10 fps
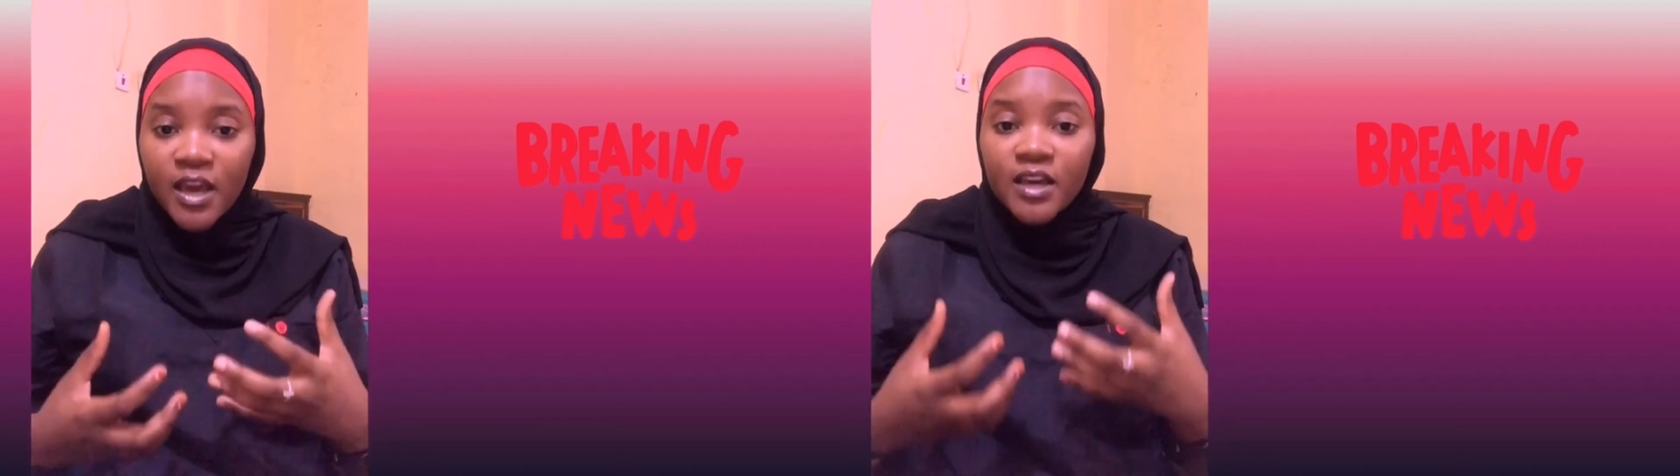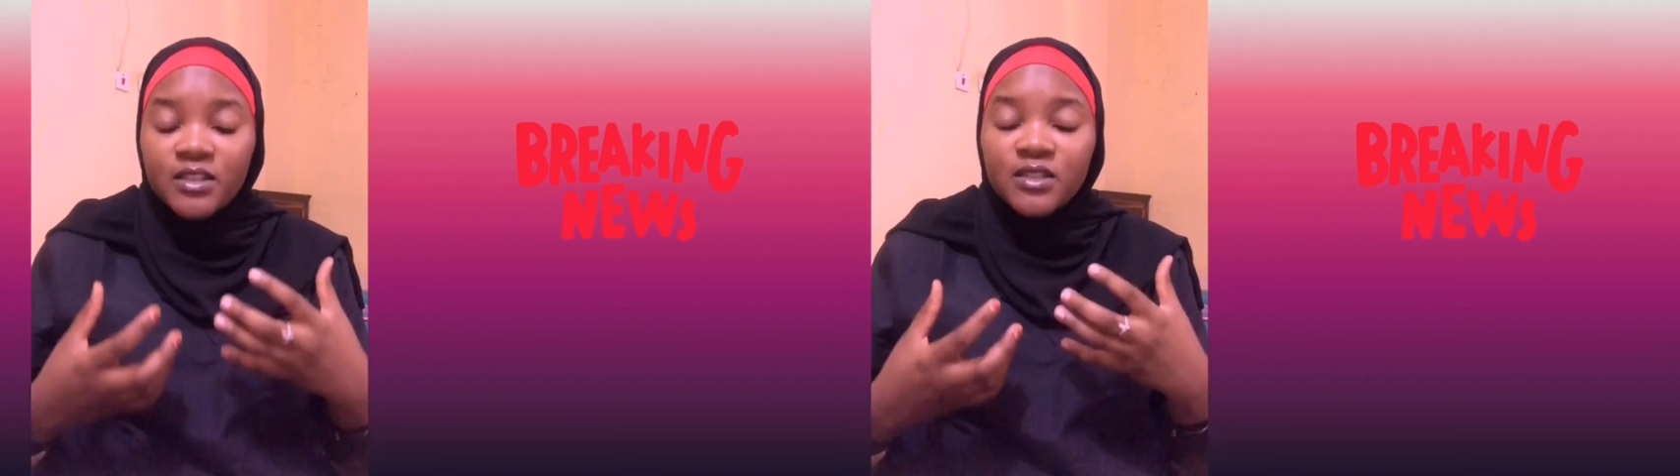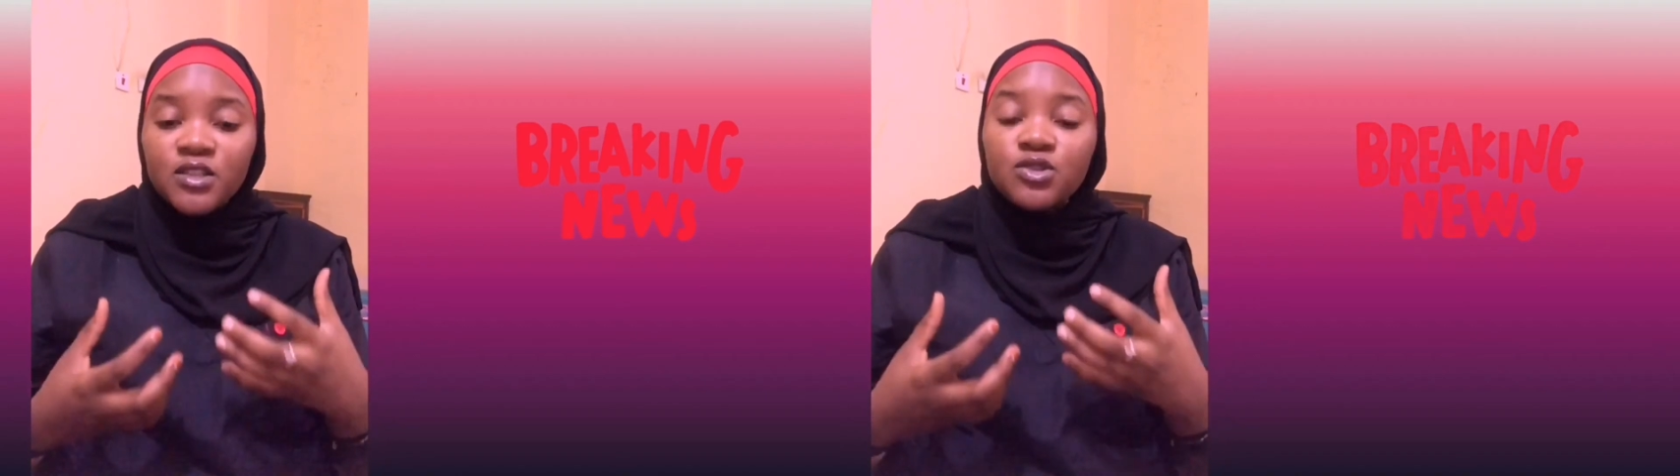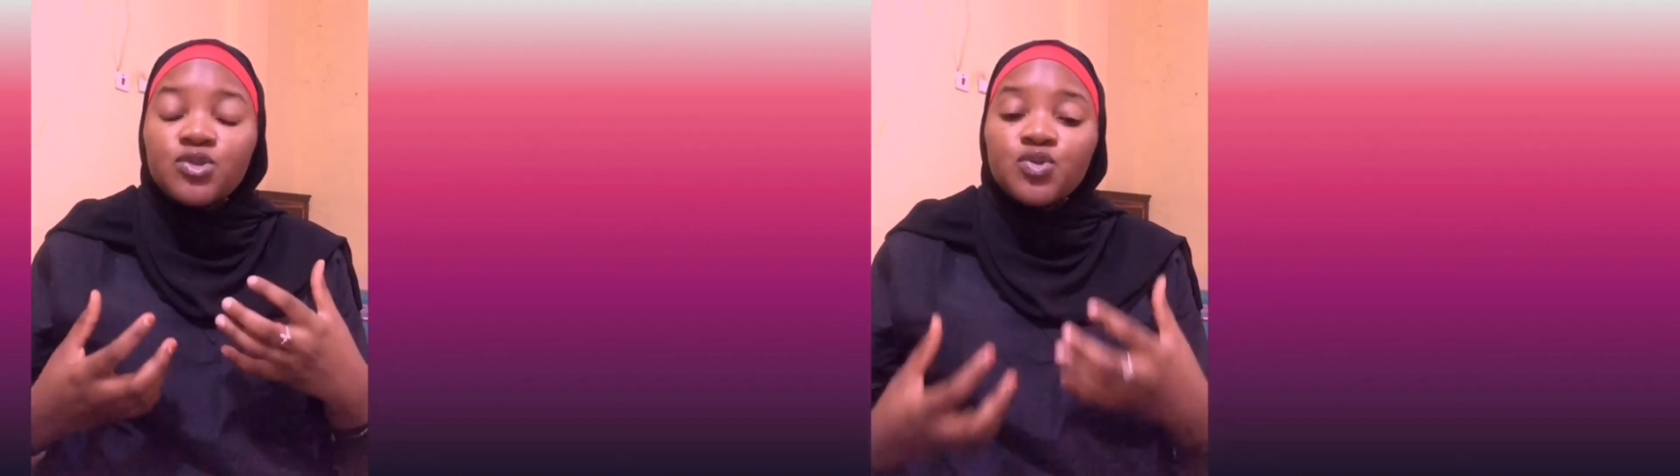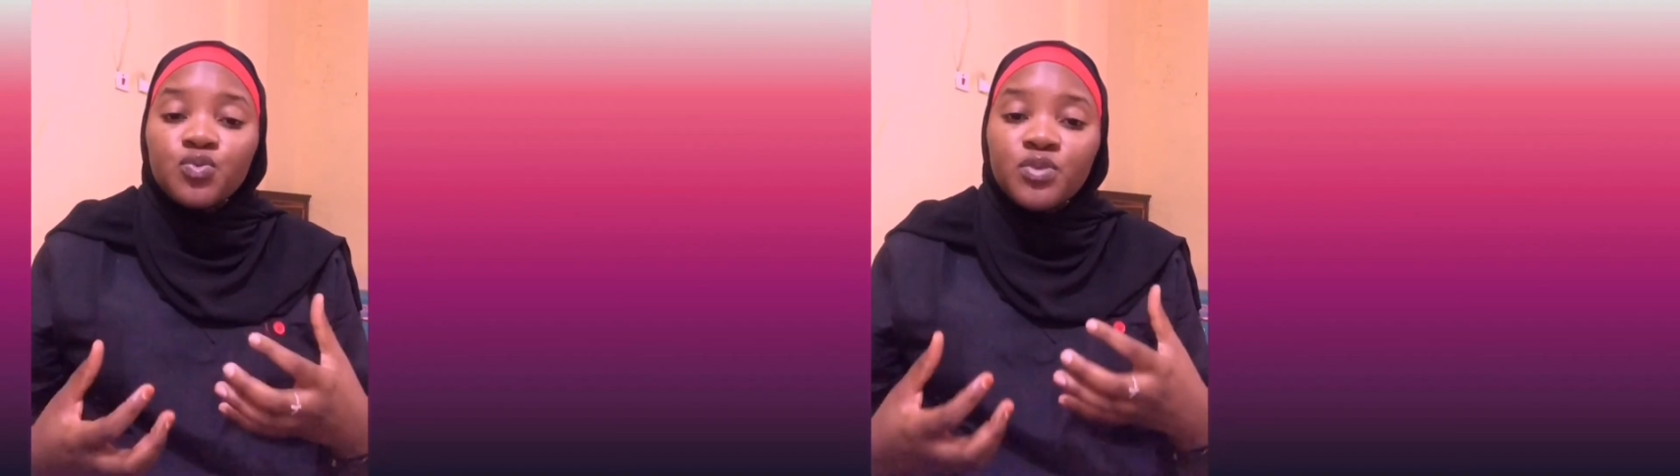it needs
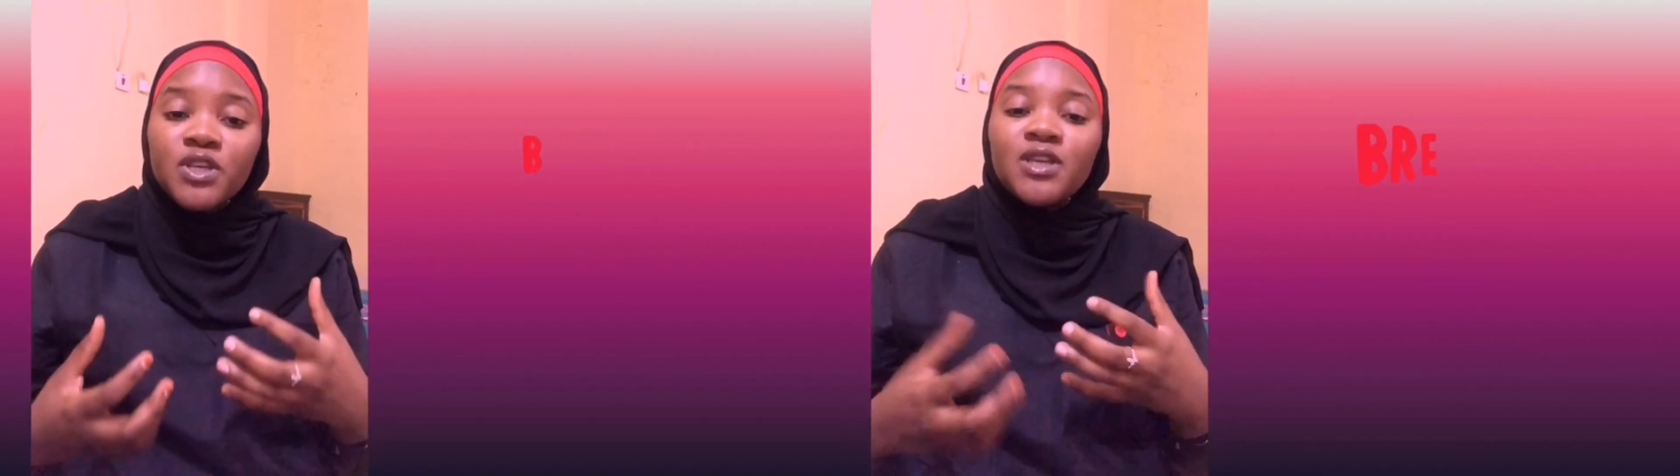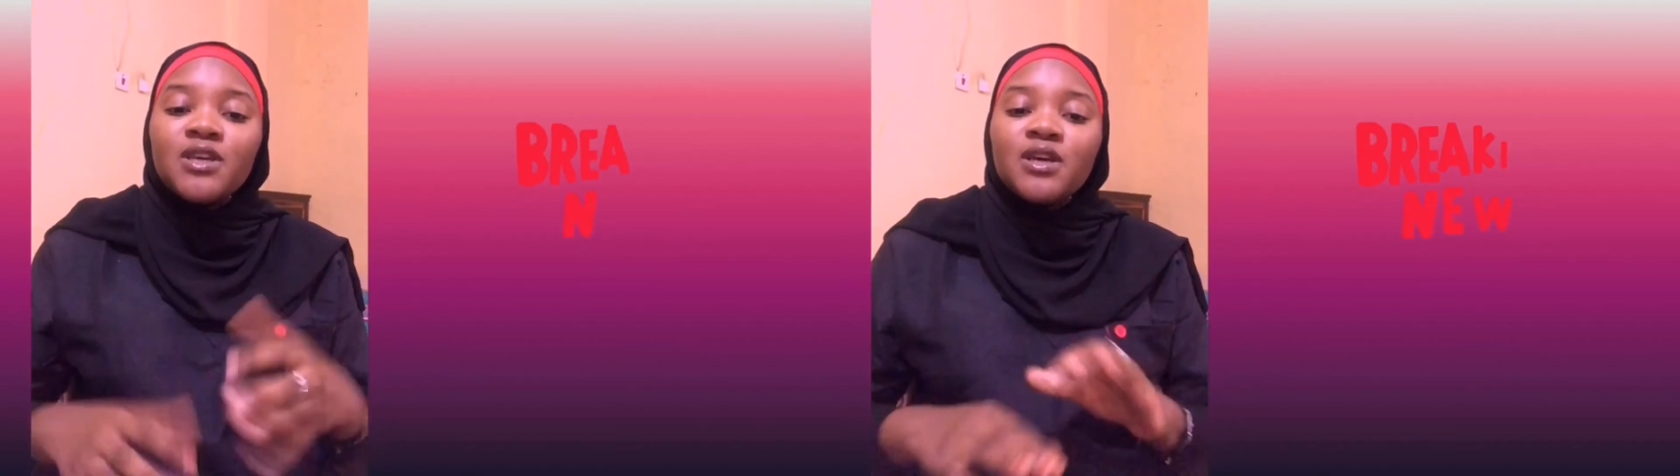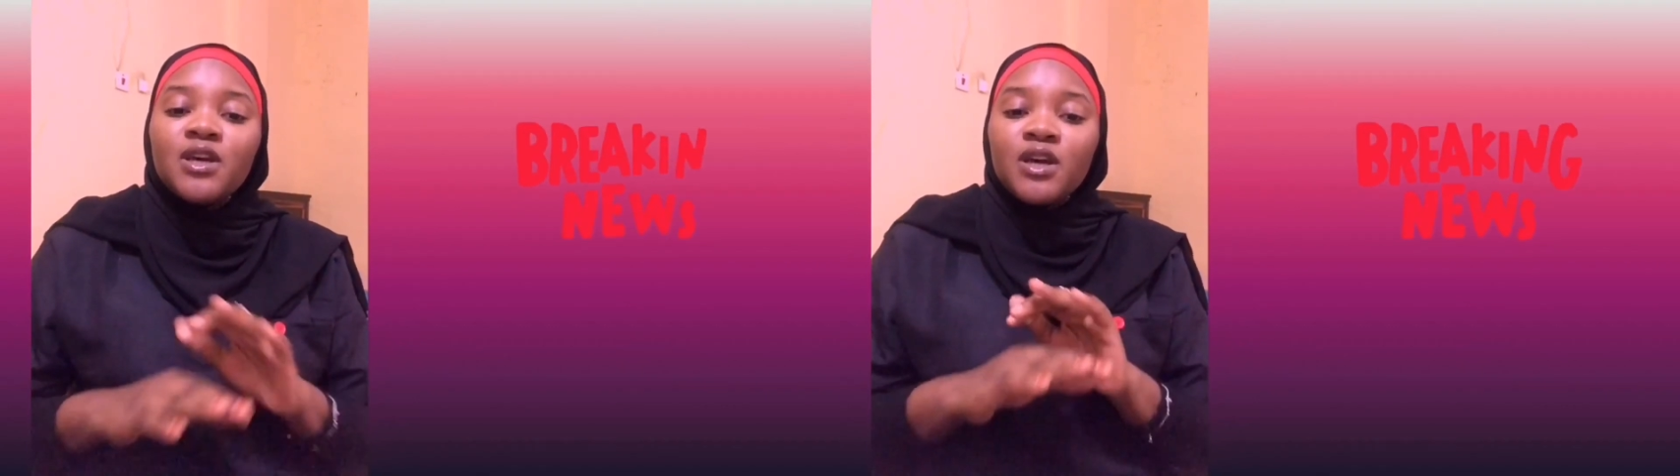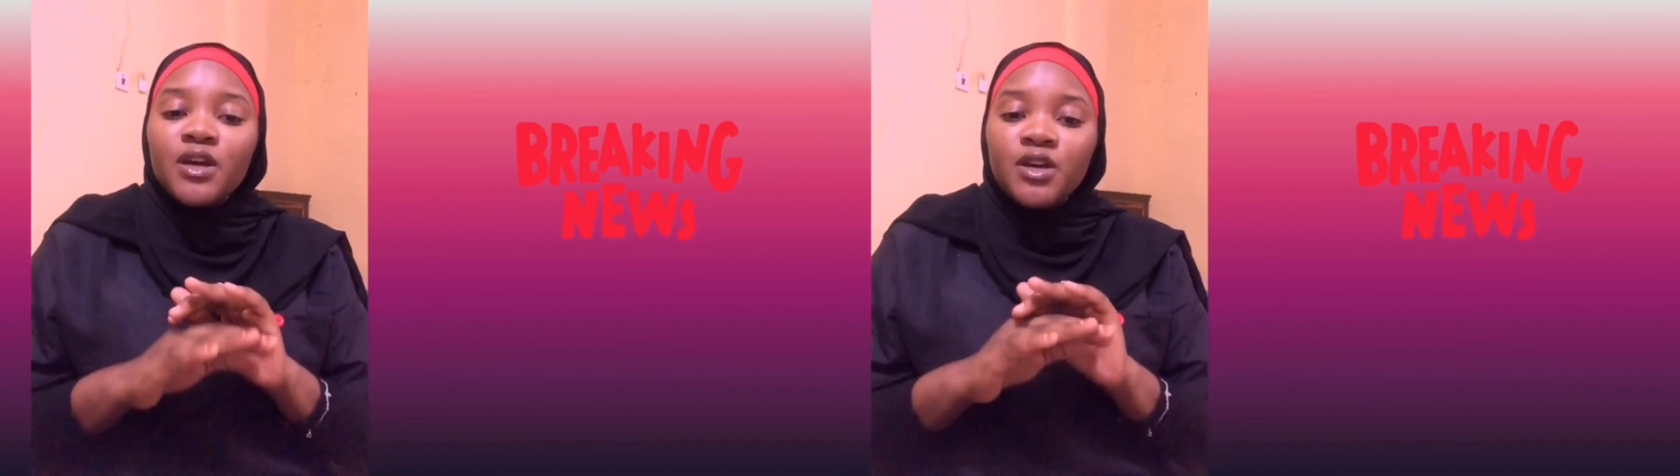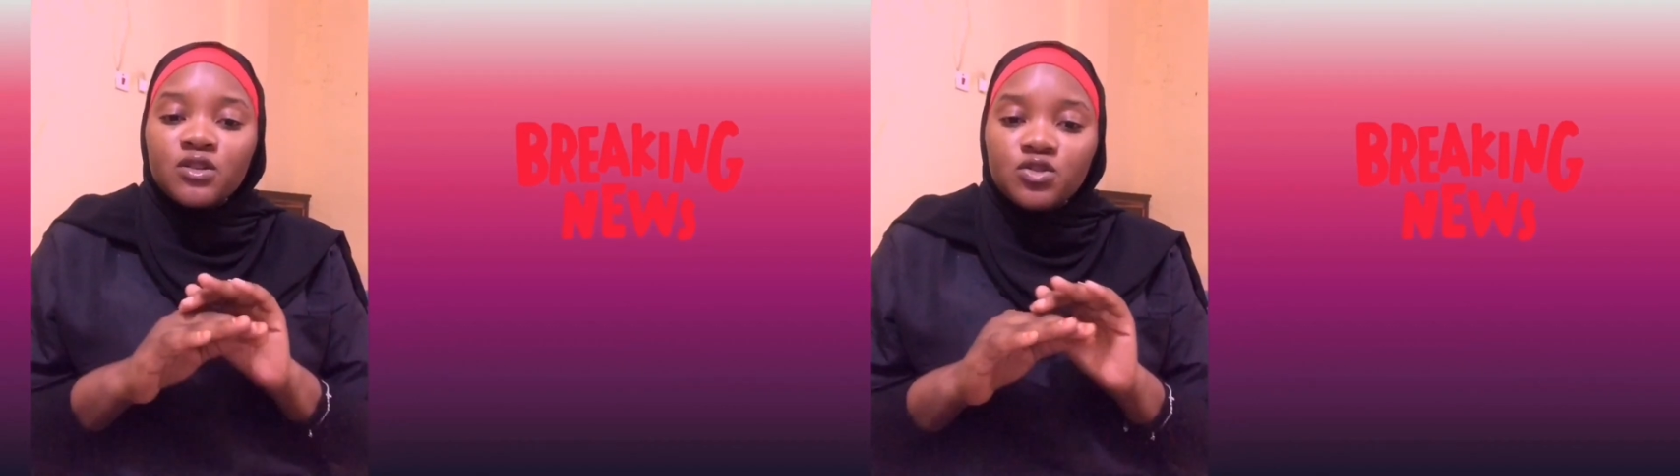to be
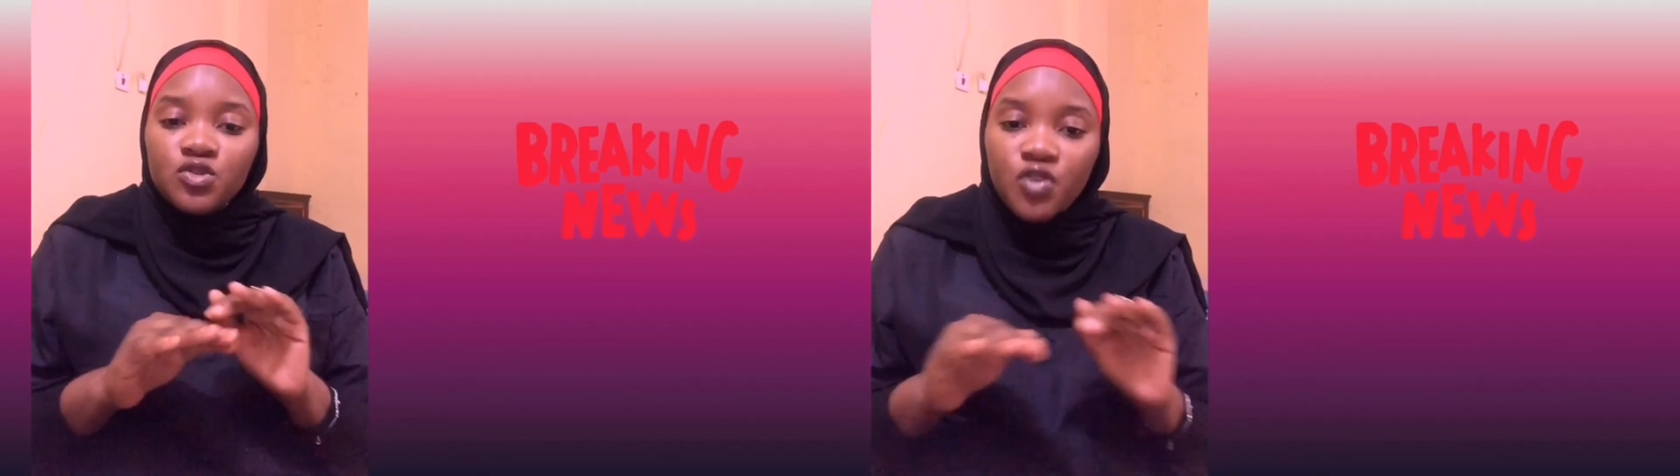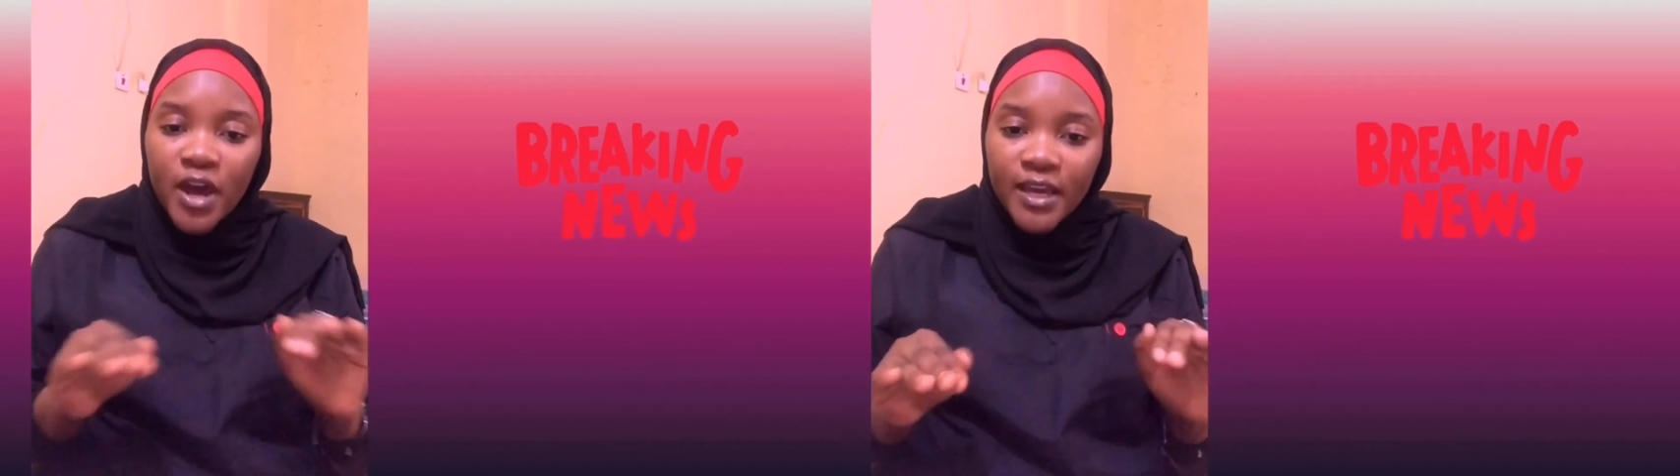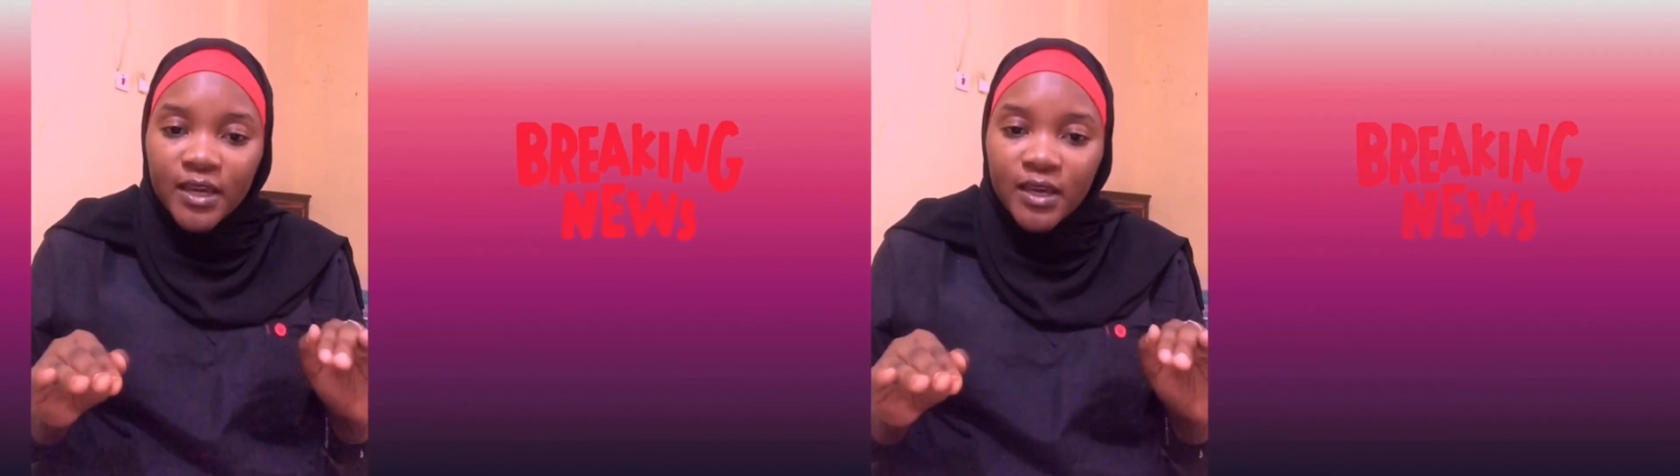dry.